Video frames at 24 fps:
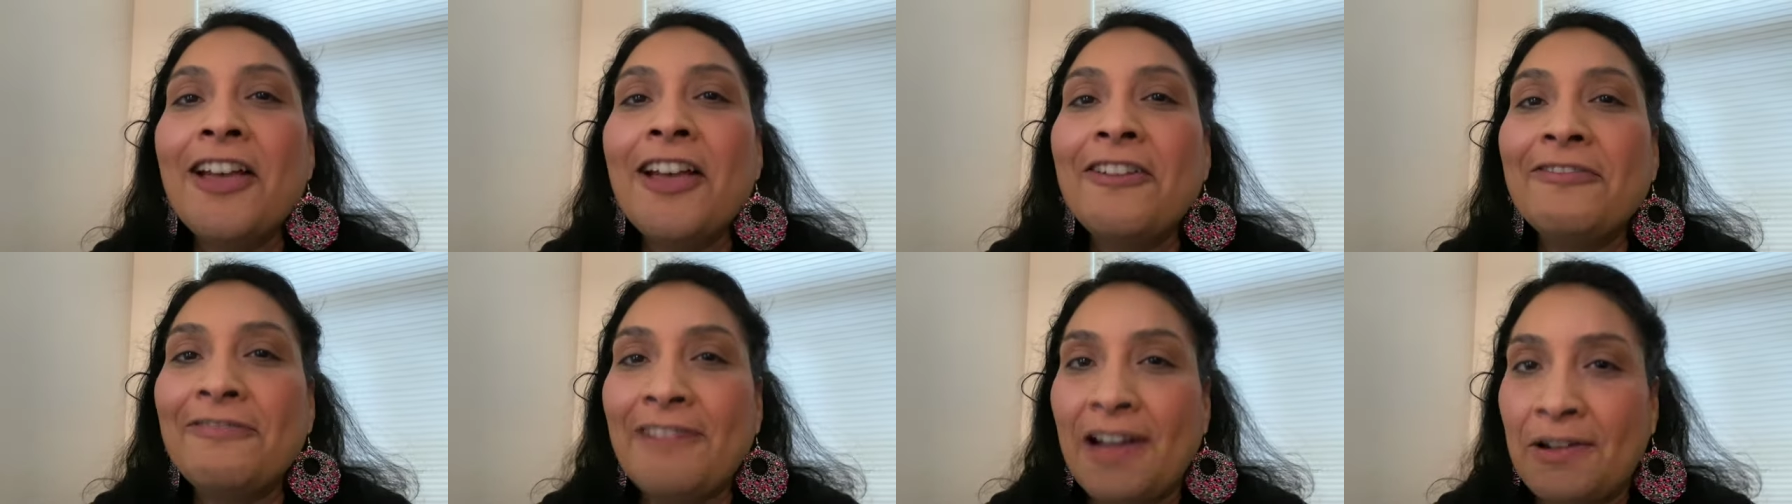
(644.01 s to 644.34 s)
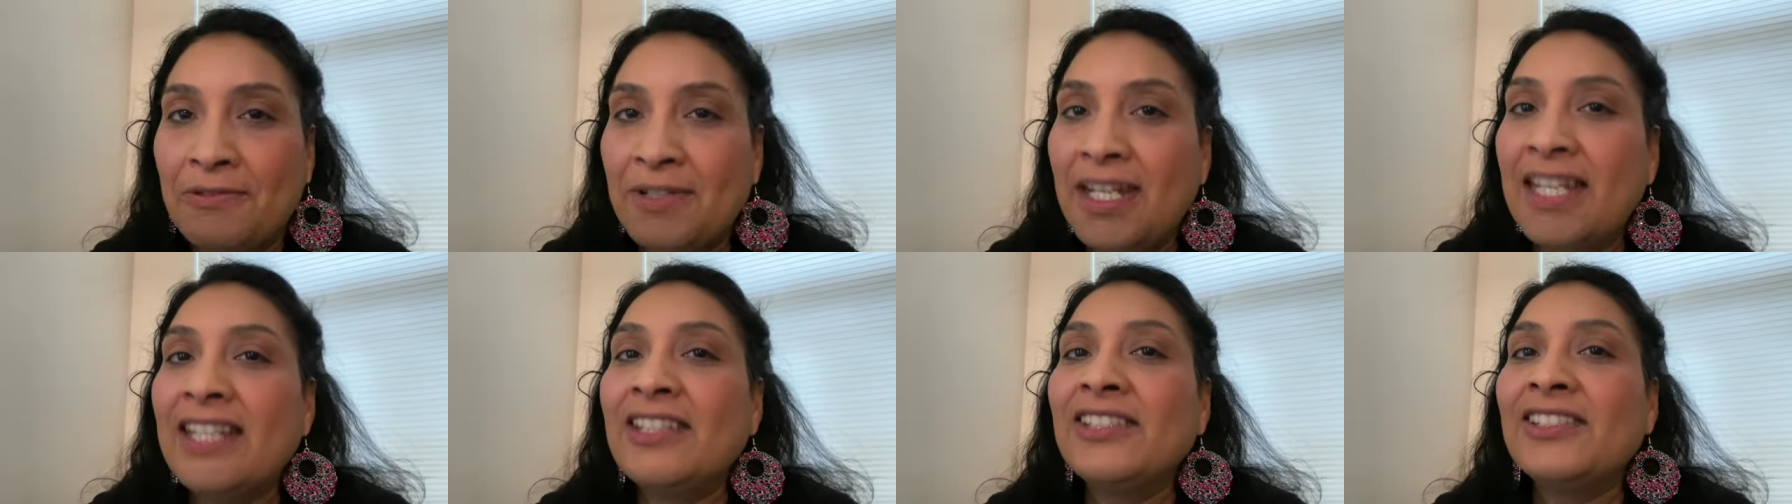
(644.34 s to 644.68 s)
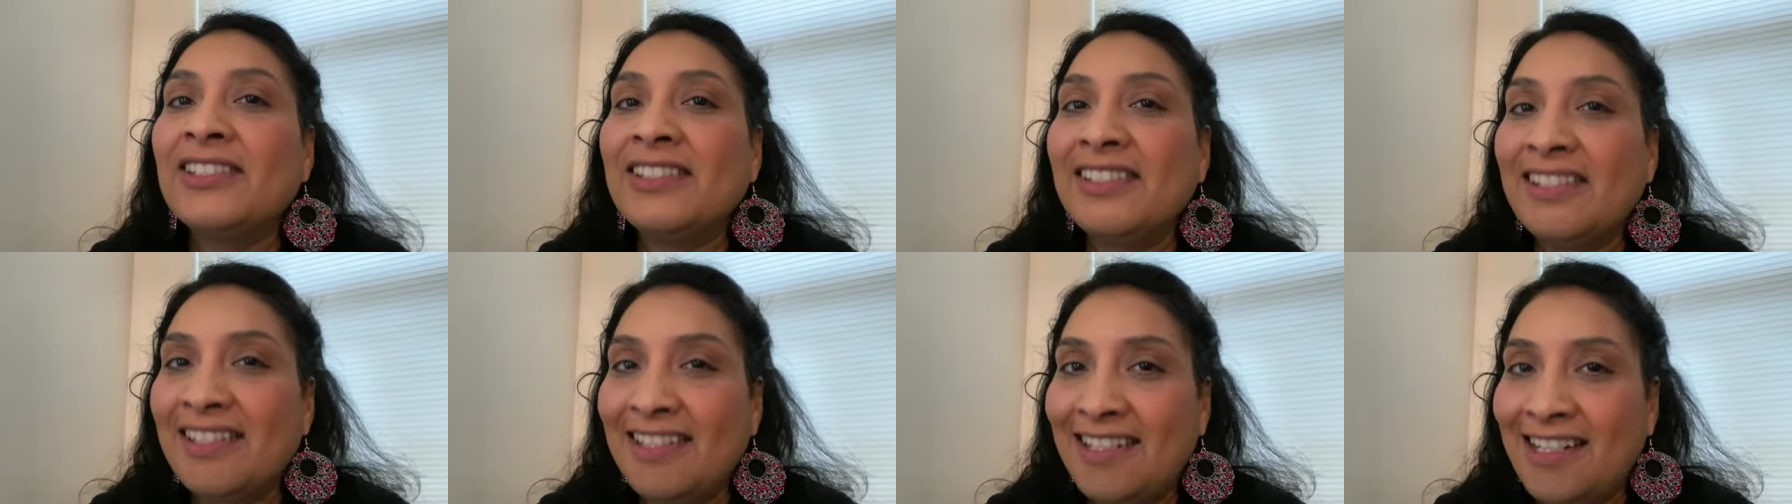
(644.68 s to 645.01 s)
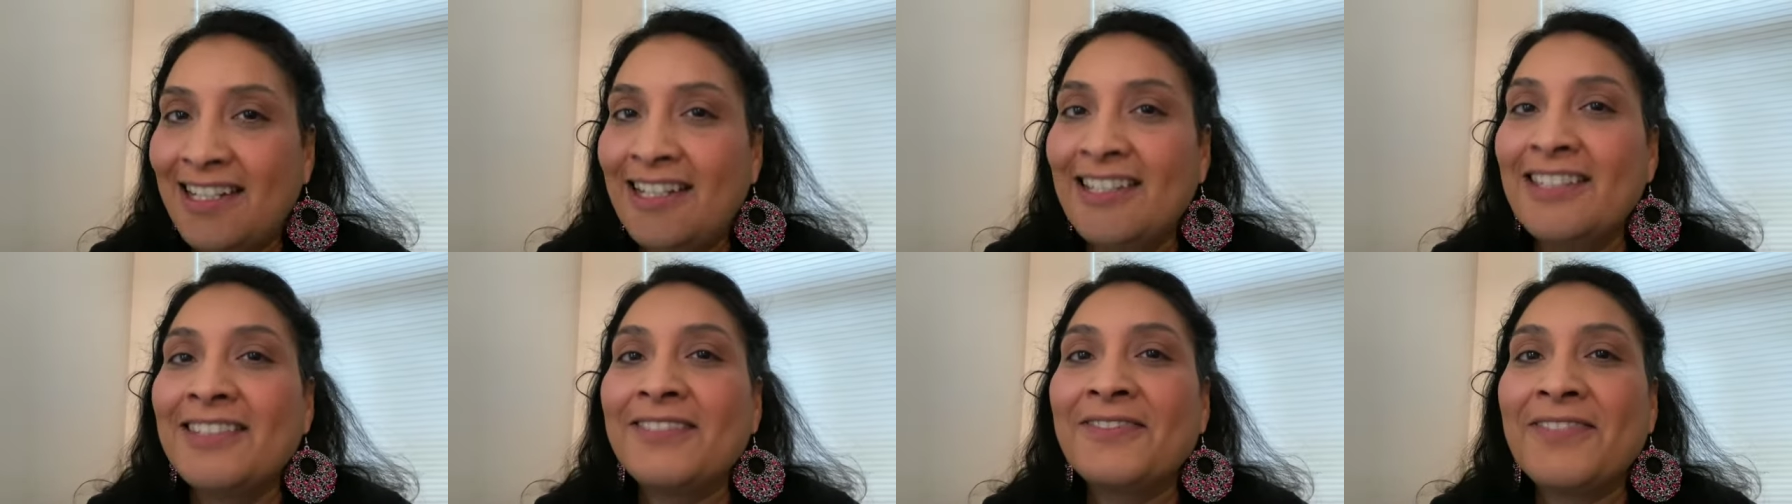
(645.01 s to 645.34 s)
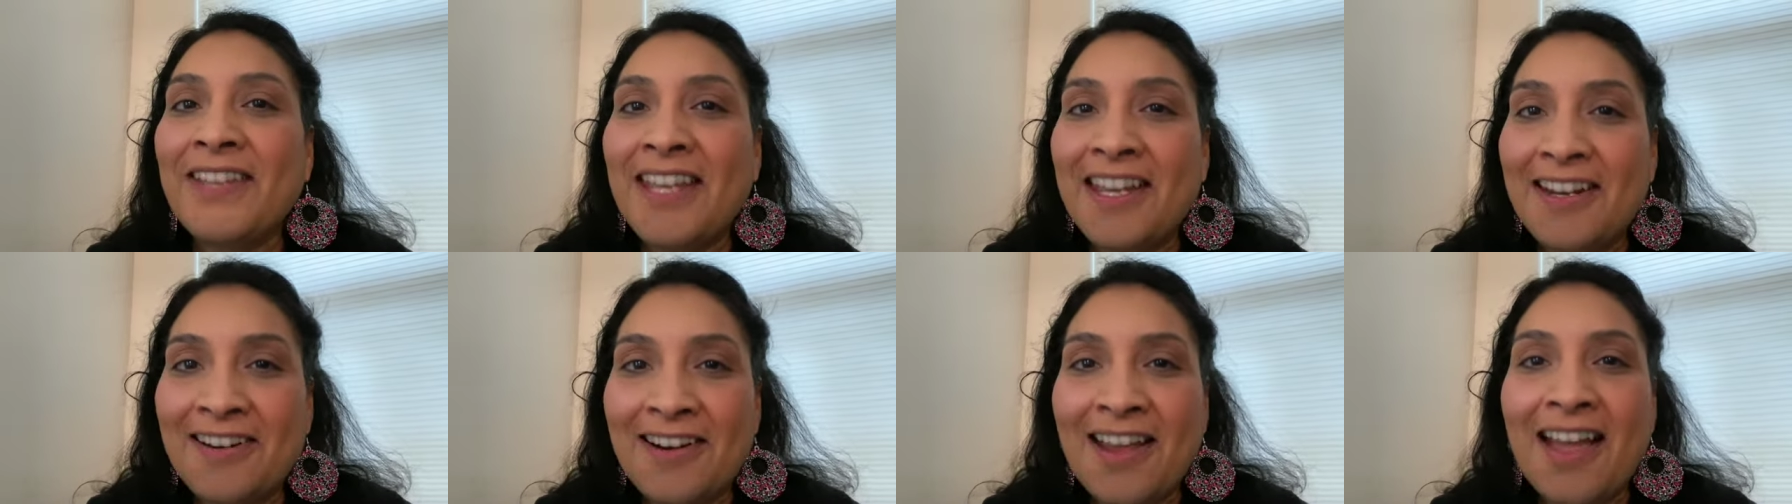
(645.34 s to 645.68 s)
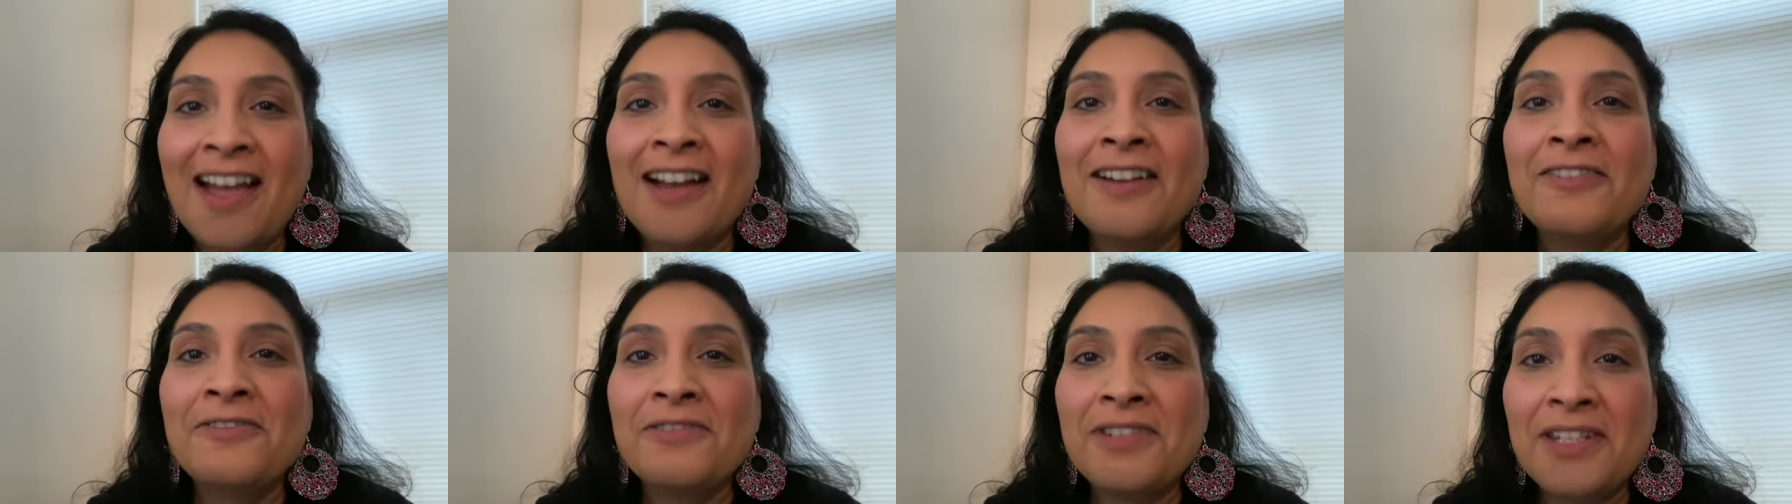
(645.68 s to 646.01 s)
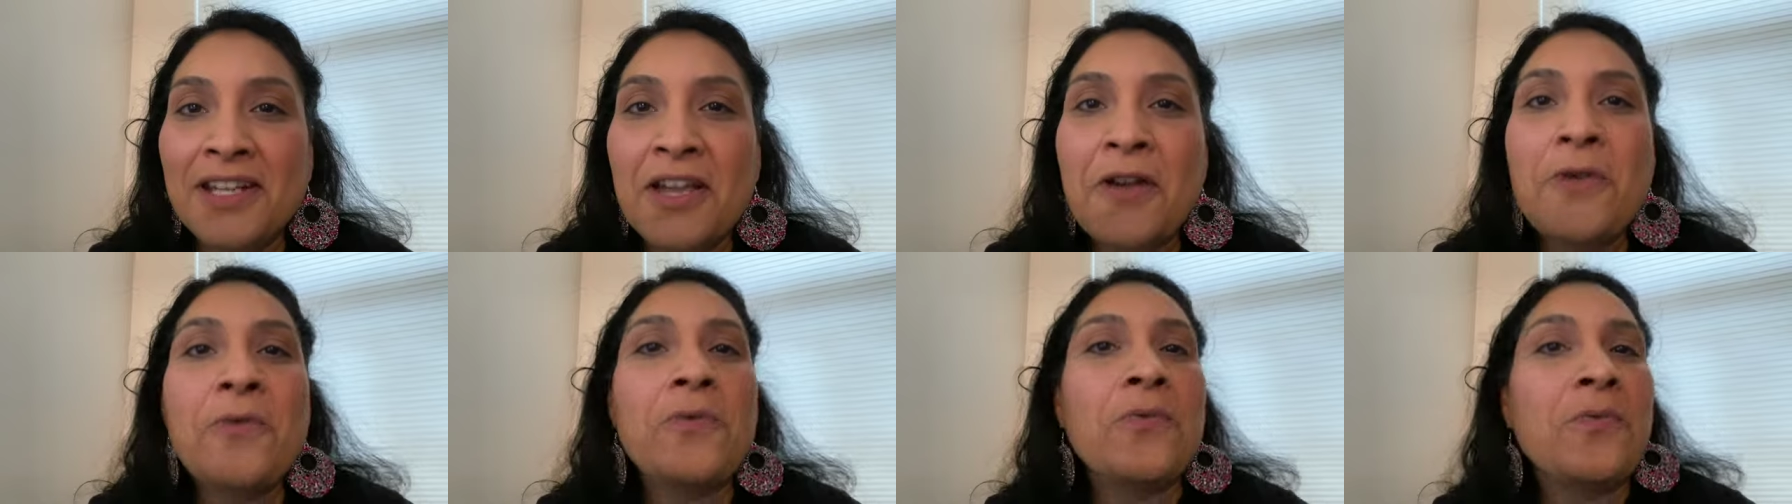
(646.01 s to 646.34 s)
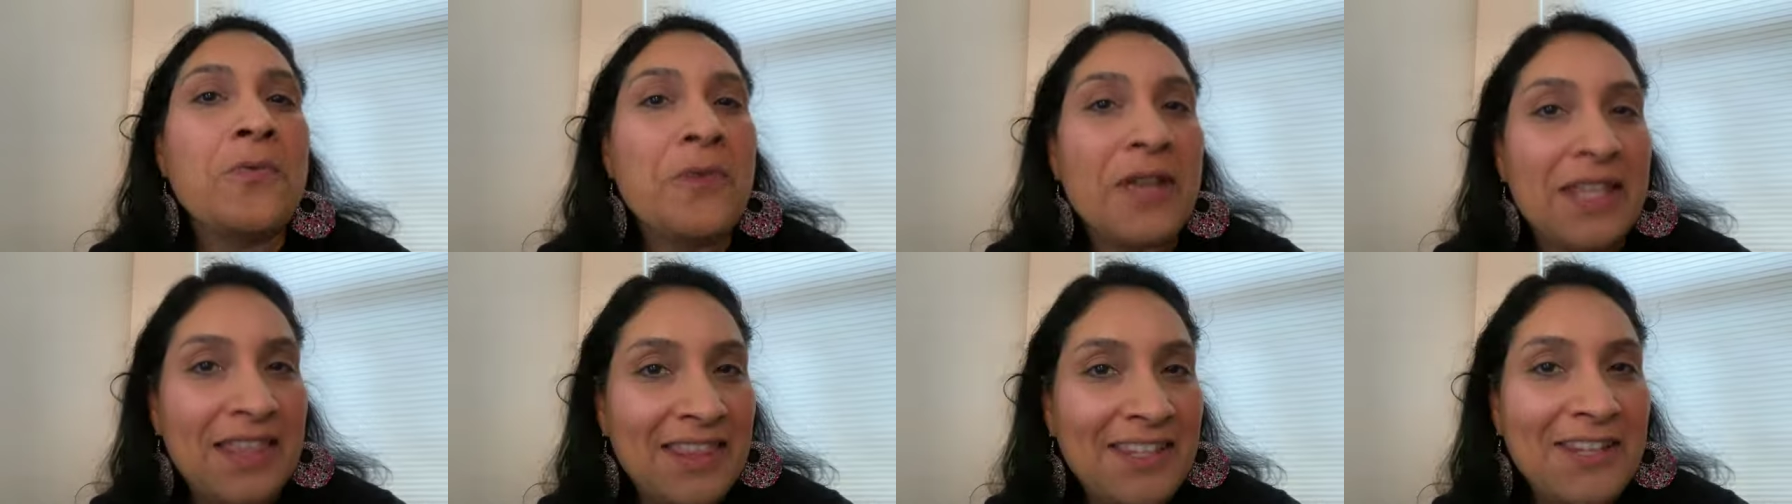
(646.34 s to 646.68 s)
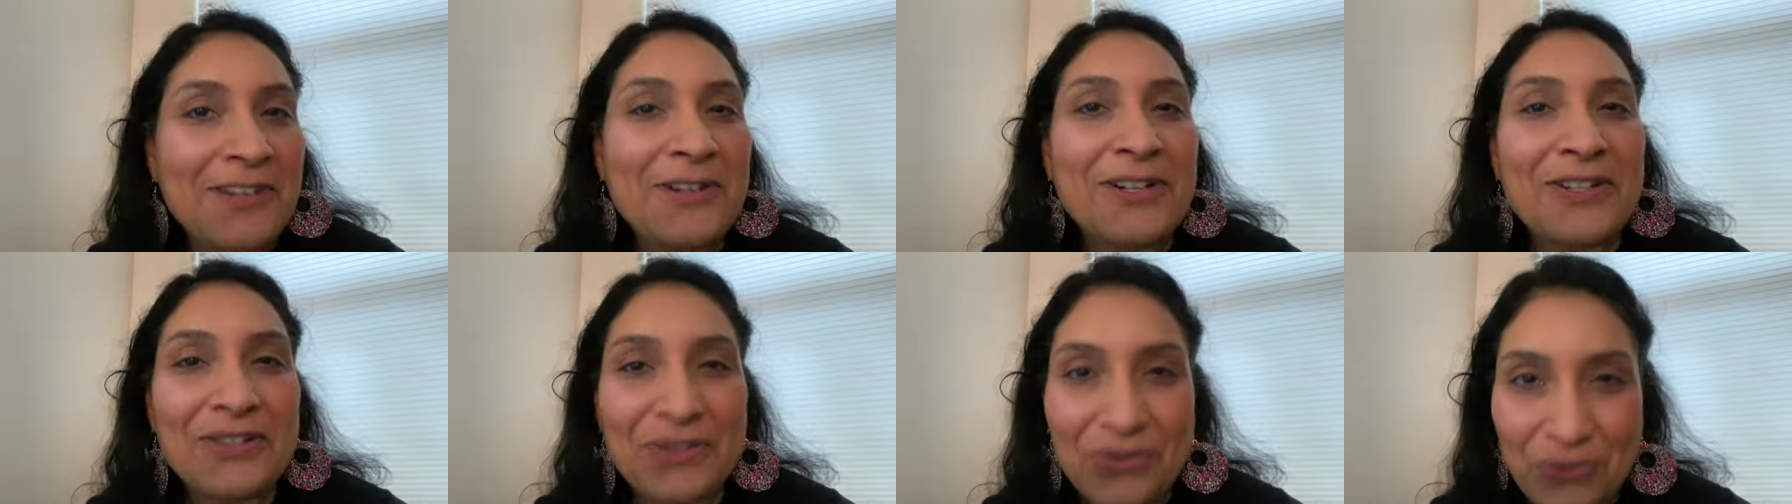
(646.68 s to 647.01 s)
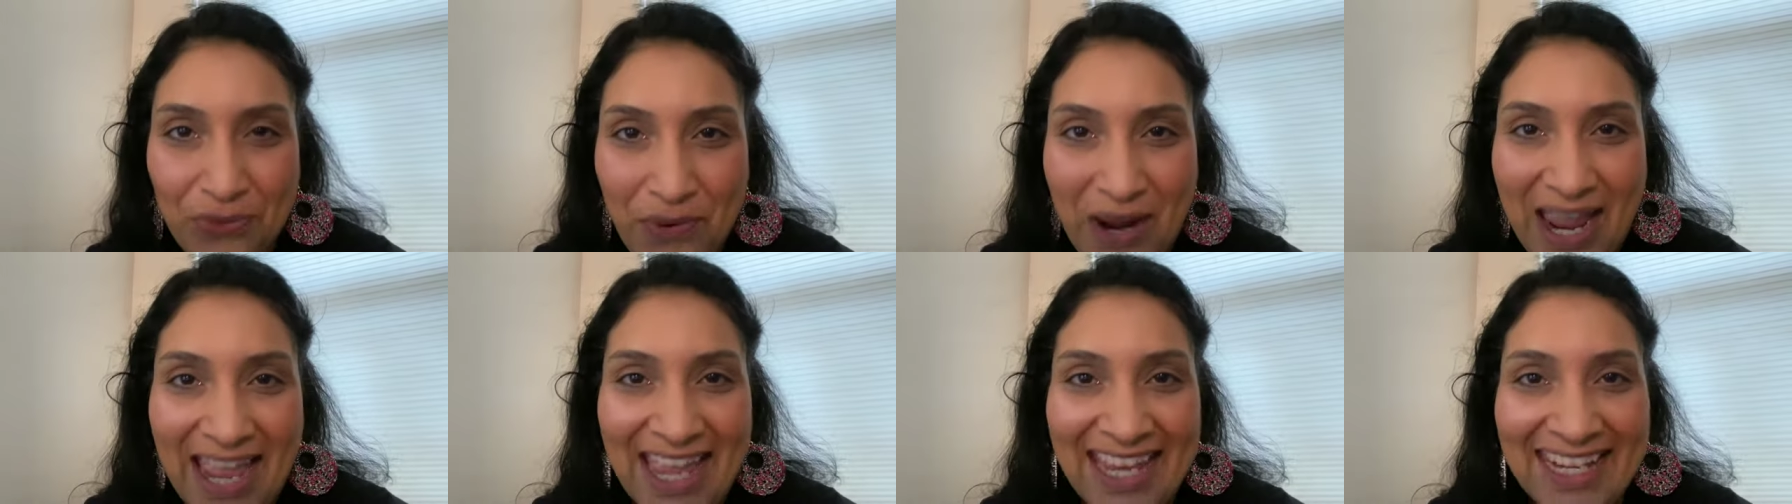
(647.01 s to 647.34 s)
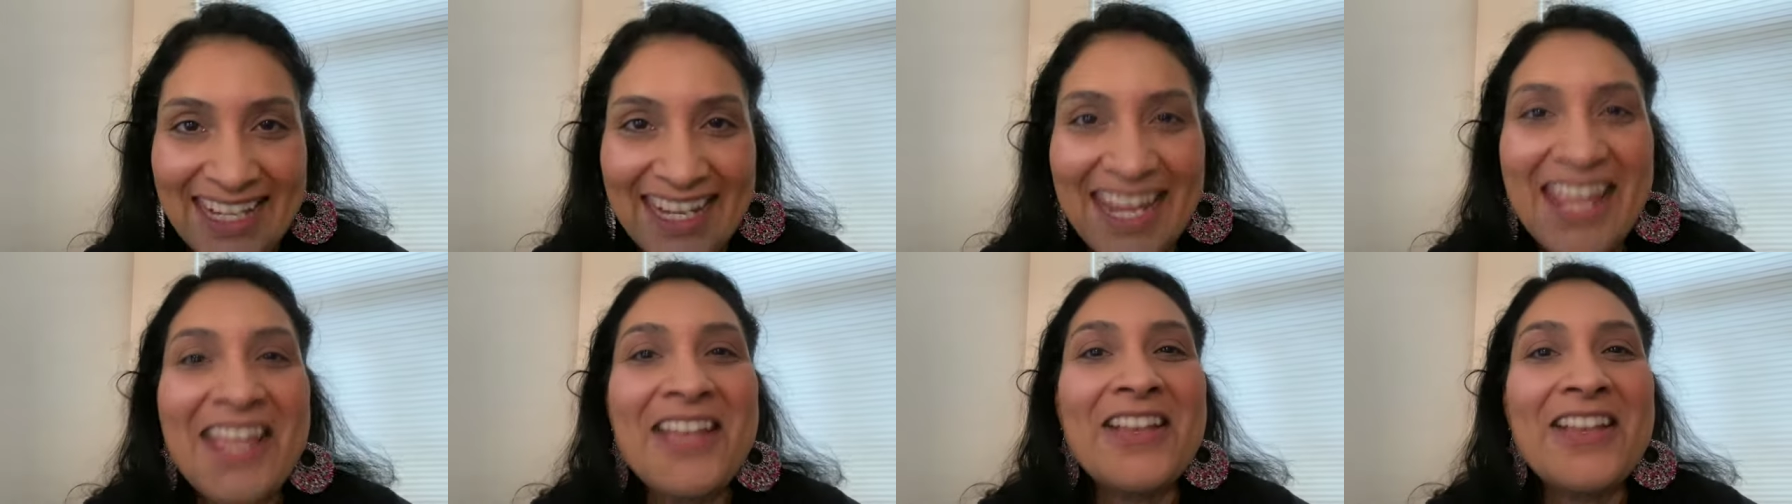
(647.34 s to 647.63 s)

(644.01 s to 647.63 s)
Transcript: foundation does wear out with your sweat.